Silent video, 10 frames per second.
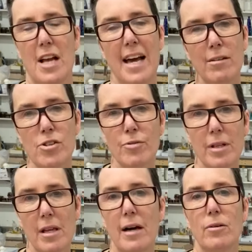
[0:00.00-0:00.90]
I don't do a
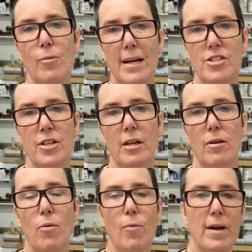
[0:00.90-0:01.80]
lot of wedging
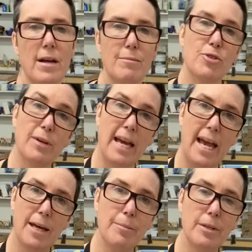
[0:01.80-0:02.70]
when I'm doing
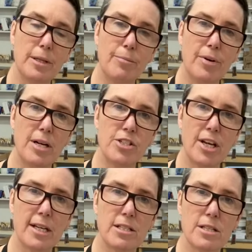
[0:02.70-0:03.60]
hand building
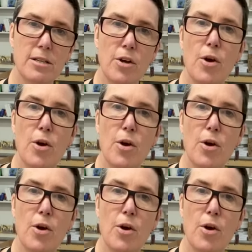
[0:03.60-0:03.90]
projects,